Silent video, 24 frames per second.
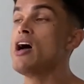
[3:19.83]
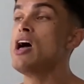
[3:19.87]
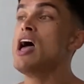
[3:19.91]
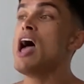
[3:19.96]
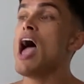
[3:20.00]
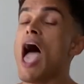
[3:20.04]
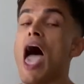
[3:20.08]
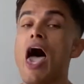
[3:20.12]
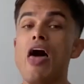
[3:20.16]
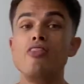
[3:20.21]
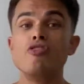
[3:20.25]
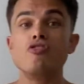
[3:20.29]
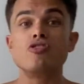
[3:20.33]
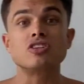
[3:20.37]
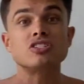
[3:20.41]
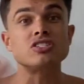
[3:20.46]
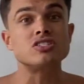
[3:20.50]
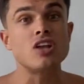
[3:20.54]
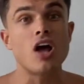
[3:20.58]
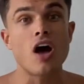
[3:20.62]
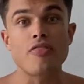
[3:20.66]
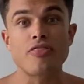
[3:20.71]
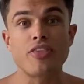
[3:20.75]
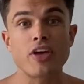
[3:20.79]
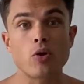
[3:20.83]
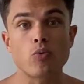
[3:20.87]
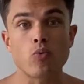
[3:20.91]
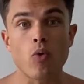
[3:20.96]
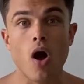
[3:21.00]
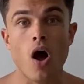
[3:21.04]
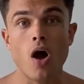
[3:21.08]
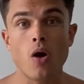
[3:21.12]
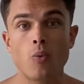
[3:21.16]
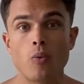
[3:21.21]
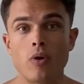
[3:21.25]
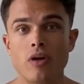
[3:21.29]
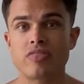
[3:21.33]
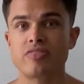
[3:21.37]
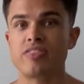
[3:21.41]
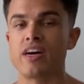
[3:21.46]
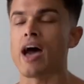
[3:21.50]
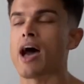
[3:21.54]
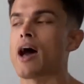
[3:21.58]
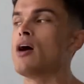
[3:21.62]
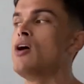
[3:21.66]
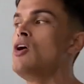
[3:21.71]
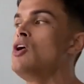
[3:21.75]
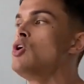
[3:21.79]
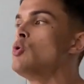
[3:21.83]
And there's nothing wrong with that.